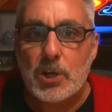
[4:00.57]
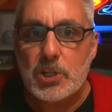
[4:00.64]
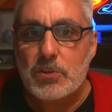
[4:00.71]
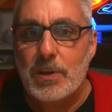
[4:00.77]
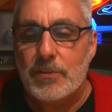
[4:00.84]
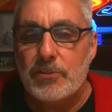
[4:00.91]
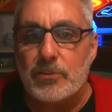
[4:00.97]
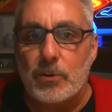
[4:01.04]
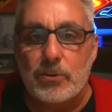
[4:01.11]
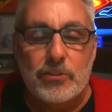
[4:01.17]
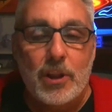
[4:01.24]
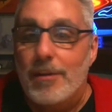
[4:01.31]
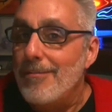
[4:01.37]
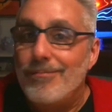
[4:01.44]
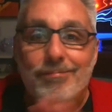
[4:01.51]
thrift stores.
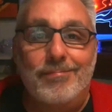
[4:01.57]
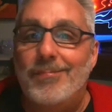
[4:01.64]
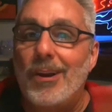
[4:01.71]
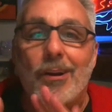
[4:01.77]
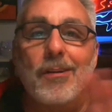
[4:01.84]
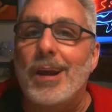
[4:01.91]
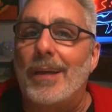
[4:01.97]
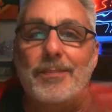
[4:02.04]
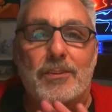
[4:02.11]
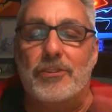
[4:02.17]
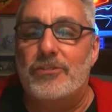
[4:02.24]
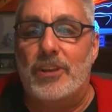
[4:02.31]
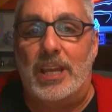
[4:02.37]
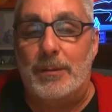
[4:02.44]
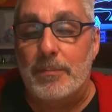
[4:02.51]
They're not the
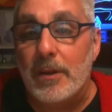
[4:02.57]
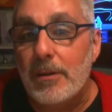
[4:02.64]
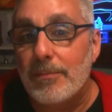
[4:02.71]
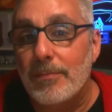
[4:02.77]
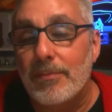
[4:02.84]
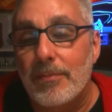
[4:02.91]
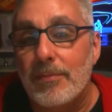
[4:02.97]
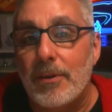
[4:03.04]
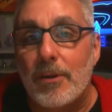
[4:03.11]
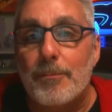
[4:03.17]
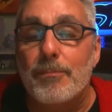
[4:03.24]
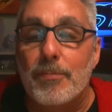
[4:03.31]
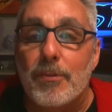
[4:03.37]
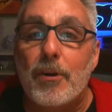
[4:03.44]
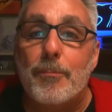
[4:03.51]
same.
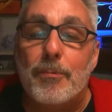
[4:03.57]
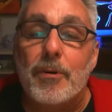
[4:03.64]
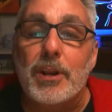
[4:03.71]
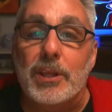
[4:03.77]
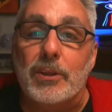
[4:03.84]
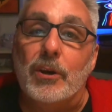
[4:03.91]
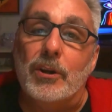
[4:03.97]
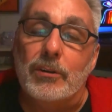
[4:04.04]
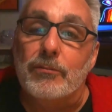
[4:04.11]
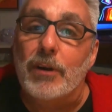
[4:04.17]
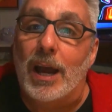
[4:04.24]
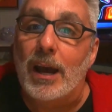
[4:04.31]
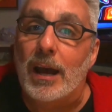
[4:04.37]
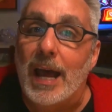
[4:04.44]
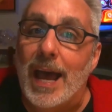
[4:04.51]
They're pretty good of
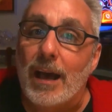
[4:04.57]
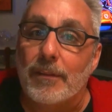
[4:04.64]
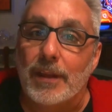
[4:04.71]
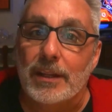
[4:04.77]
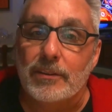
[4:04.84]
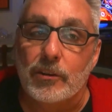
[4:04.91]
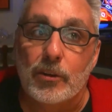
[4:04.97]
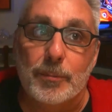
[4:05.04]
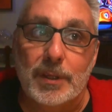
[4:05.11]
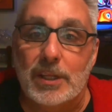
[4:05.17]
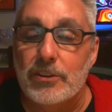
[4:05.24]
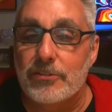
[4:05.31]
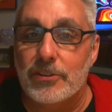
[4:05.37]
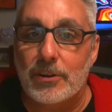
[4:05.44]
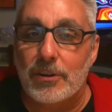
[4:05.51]
how they do,
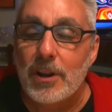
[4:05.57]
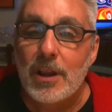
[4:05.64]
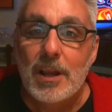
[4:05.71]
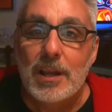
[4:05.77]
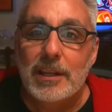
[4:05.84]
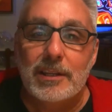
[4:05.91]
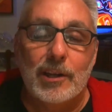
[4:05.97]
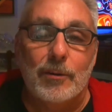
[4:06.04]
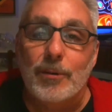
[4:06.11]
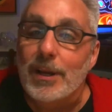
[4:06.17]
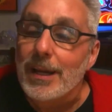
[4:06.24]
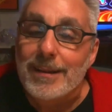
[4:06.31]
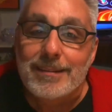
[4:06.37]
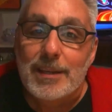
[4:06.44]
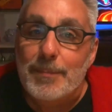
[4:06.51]
because they're, you know,
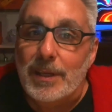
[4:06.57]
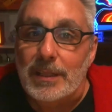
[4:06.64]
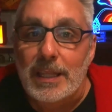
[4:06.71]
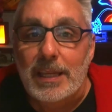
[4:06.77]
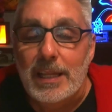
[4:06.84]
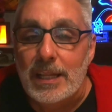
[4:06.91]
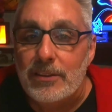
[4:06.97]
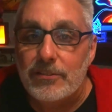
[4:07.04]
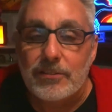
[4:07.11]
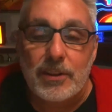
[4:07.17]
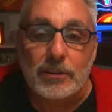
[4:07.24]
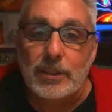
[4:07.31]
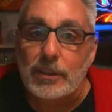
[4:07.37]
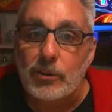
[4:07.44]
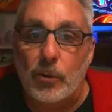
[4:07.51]
typically it's the
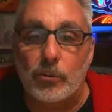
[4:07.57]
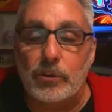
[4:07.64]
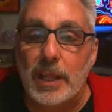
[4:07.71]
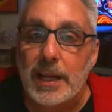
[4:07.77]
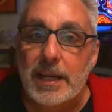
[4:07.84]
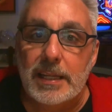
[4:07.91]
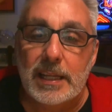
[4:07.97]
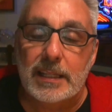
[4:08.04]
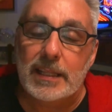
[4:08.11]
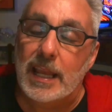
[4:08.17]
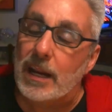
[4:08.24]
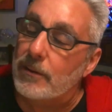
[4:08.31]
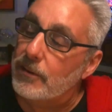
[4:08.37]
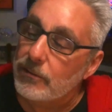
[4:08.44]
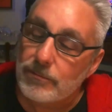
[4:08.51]
little old lady in
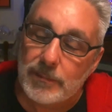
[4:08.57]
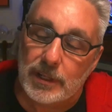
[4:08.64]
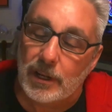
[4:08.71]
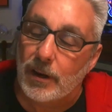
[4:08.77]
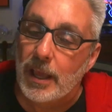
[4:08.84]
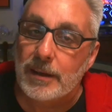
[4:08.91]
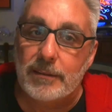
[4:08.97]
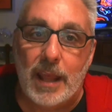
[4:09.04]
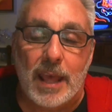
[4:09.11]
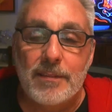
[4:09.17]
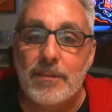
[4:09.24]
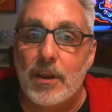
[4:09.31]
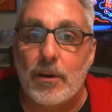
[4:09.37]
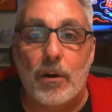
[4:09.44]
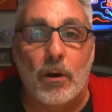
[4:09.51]
there that, you know,
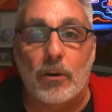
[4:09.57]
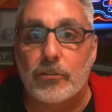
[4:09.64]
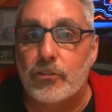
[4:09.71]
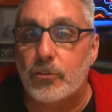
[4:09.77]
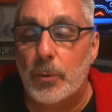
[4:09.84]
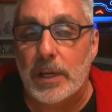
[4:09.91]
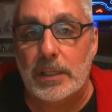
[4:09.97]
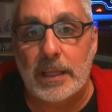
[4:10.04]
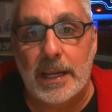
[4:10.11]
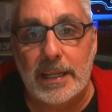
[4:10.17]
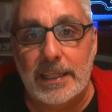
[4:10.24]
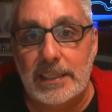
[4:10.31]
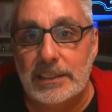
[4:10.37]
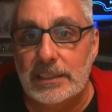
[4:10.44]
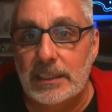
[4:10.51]
and they're all sweet
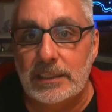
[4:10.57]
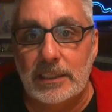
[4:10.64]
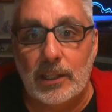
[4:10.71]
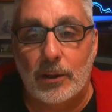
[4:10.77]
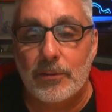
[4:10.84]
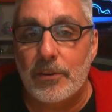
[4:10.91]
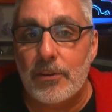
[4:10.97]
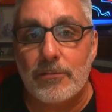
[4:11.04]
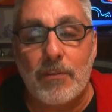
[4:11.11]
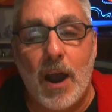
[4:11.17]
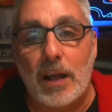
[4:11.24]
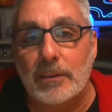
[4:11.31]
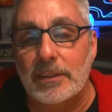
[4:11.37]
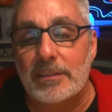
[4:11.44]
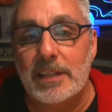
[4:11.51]
ladies, you know, they're
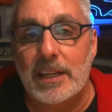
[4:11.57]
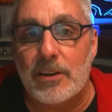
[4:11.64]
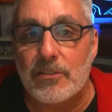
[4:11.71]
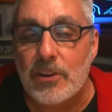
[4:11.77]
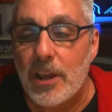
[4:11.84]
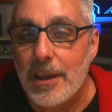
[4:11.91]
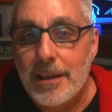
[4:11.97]
volunteers.